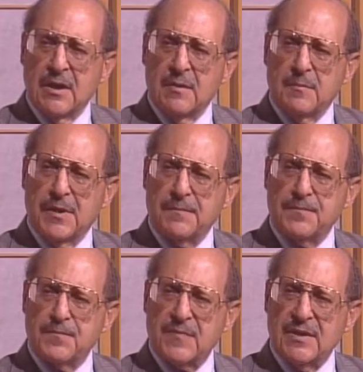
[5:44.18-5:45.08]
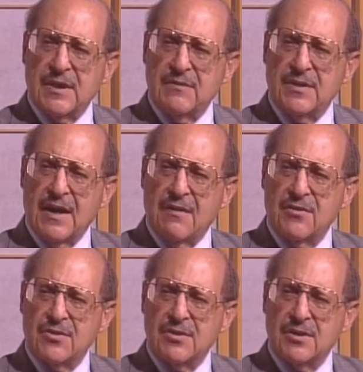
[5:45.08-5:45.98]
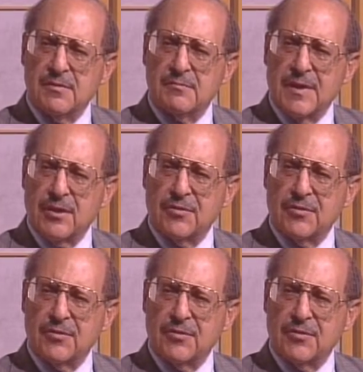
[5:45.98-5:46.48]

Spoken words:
But even the average medical